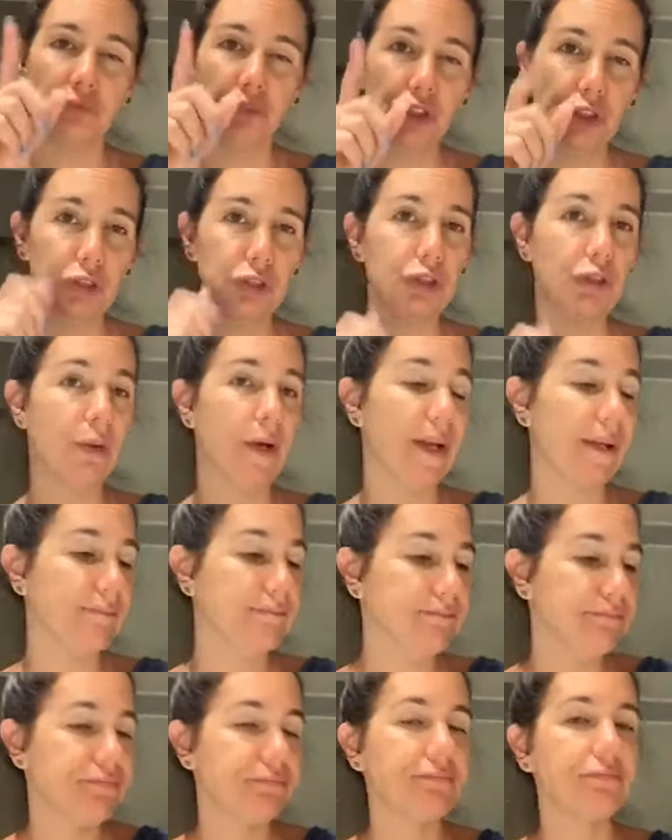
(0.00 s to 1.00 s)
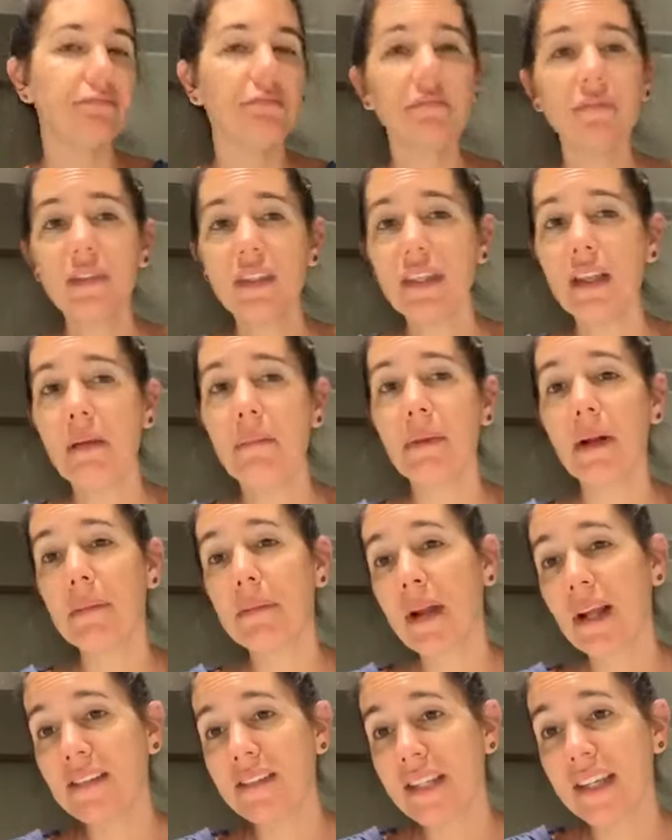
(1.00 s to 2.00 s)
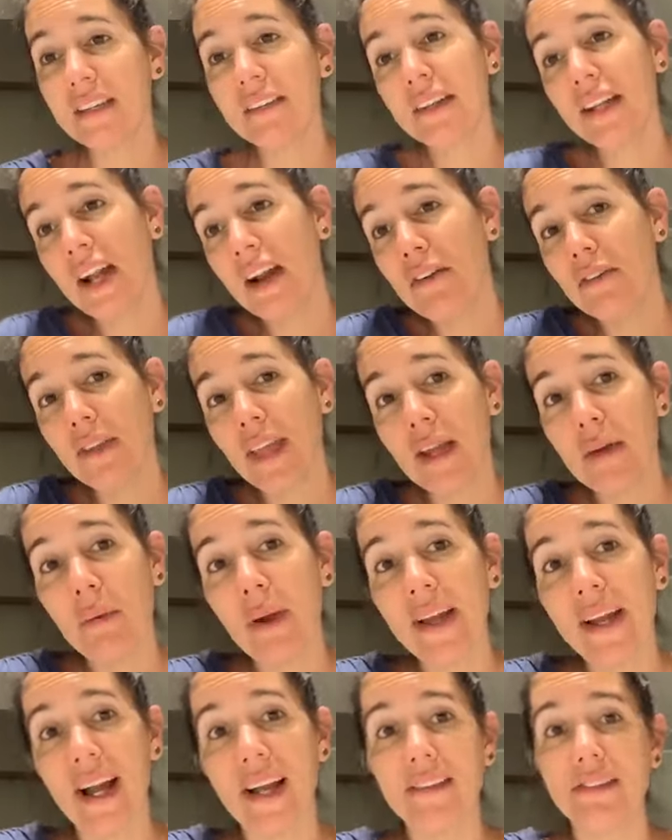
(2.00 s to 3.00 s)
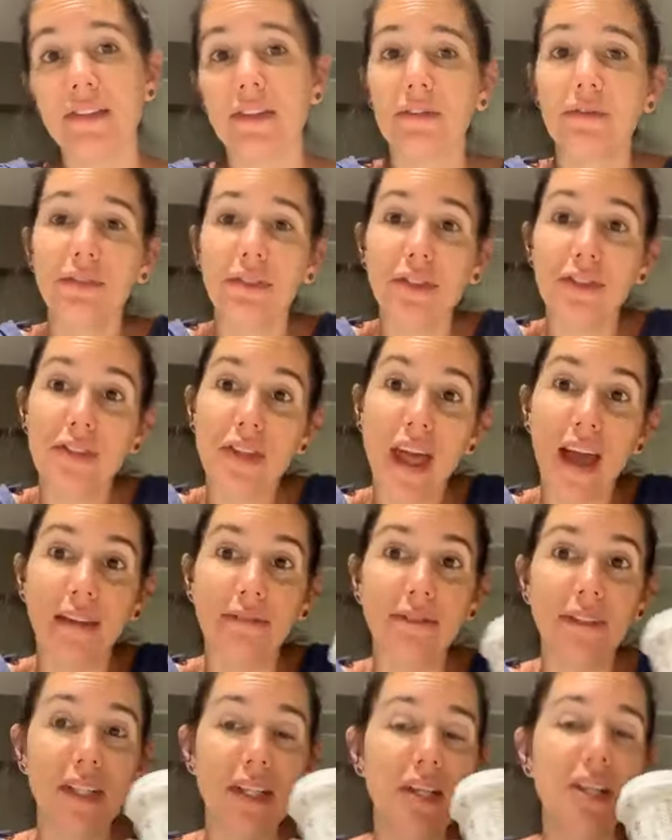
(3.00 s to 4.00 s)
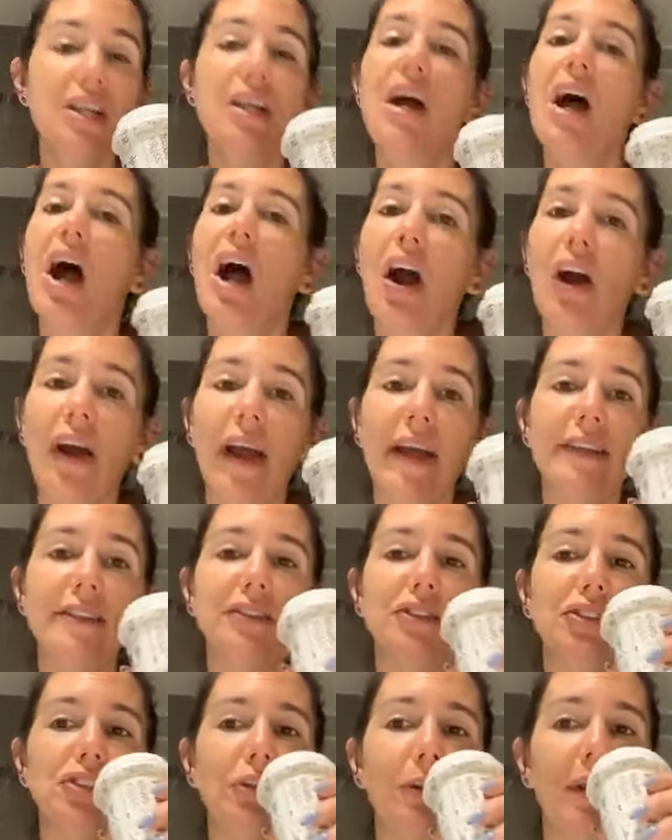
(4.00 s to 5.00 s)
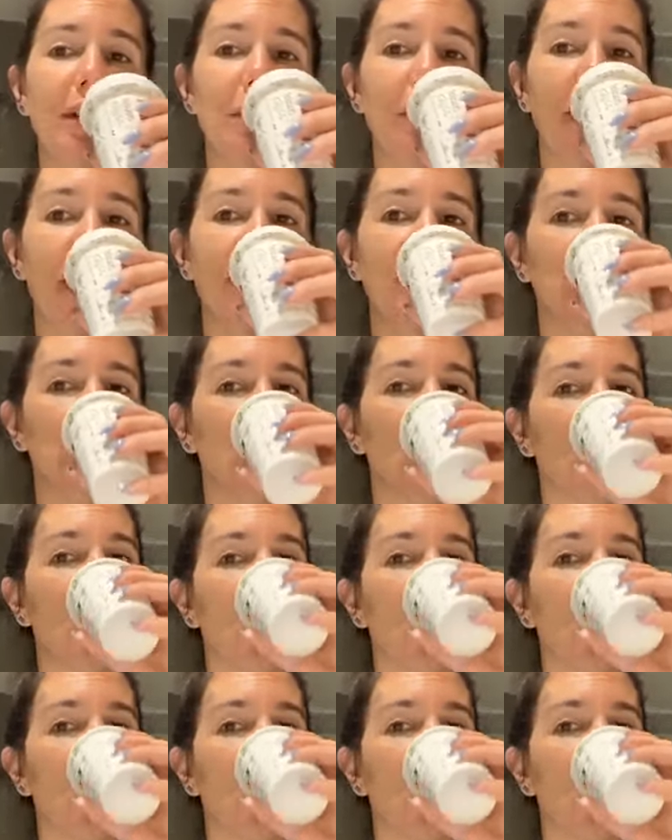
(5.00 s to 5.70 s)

True story. But I'm not single and I don't like white guys. So there's that. All right. So anyway.